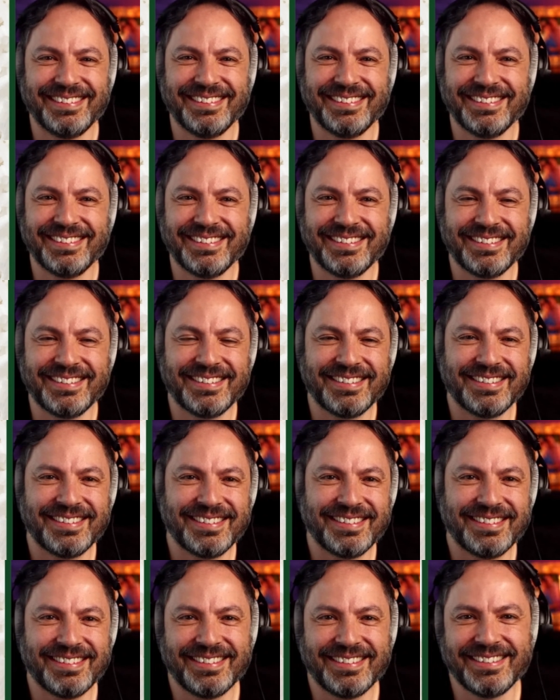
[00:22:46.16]

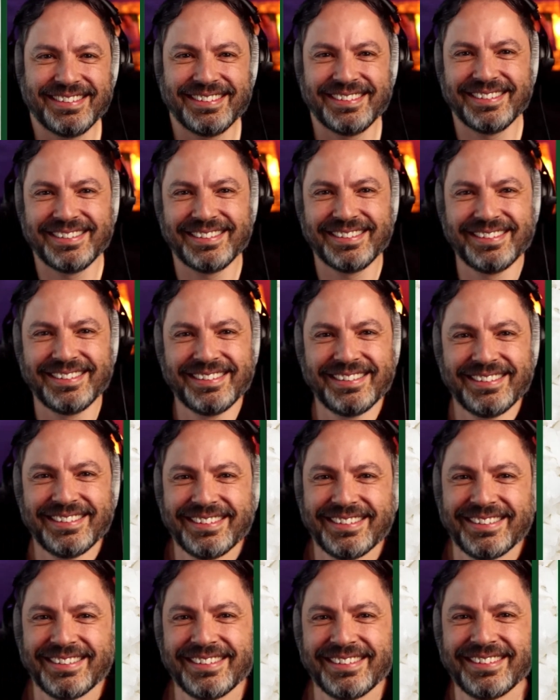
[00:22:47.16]

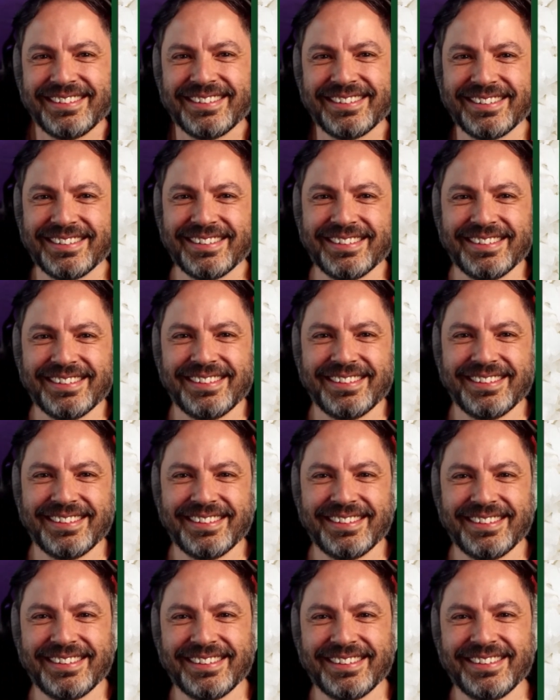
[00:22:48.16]

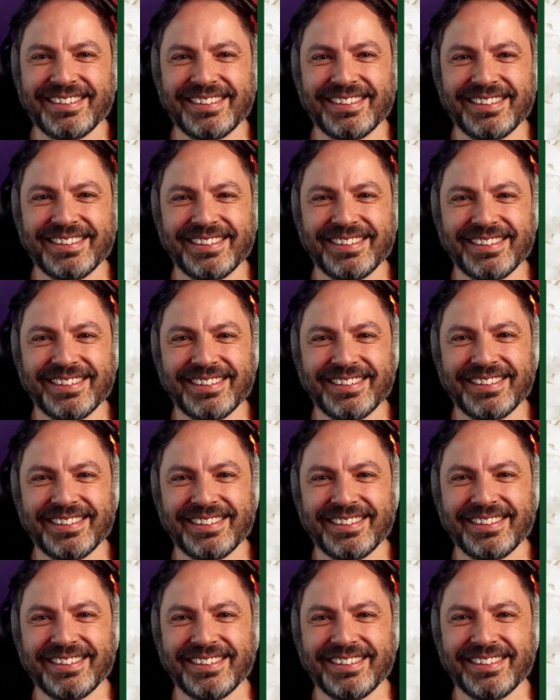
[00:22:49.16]

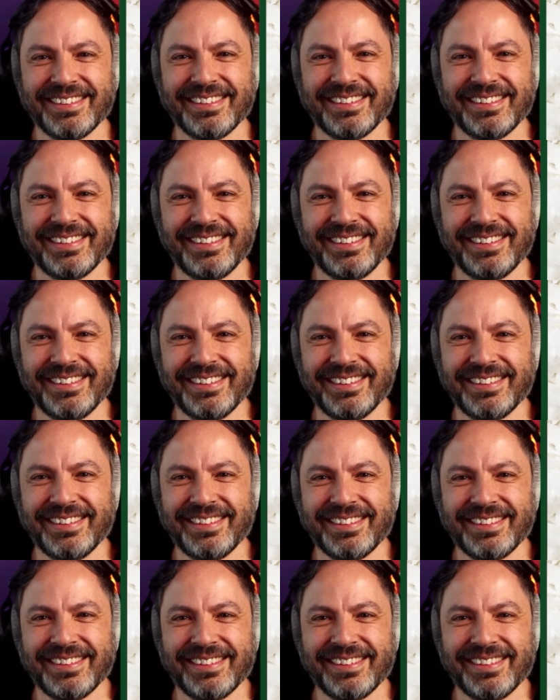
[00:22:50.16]

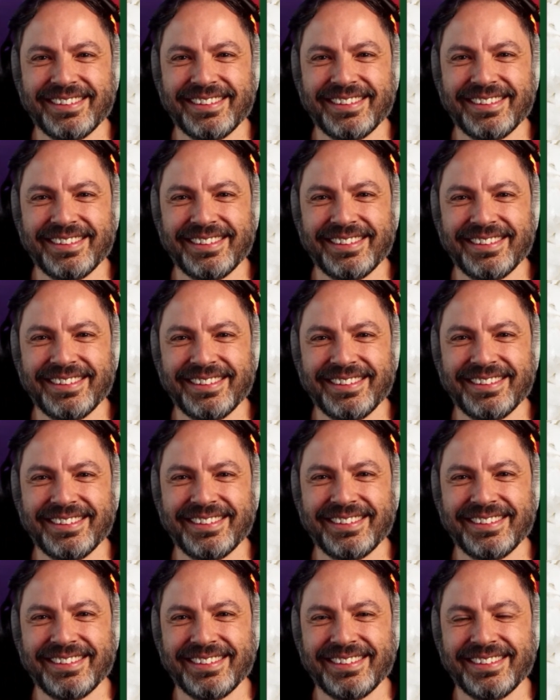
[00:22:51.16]

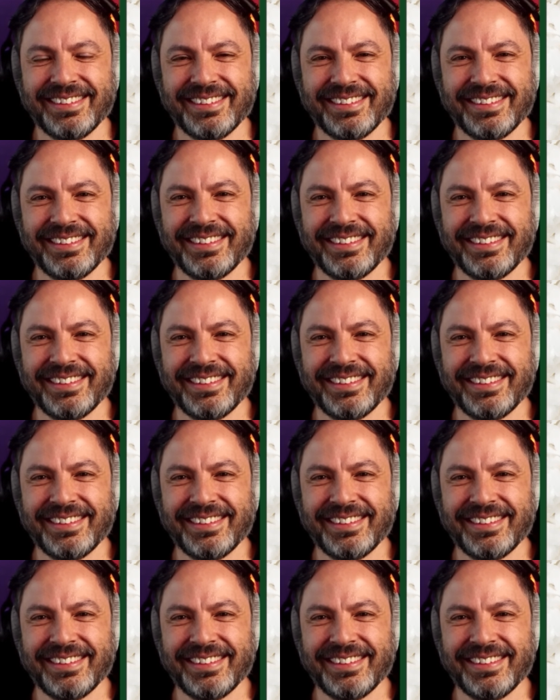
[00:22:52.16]
The person shown says nothing.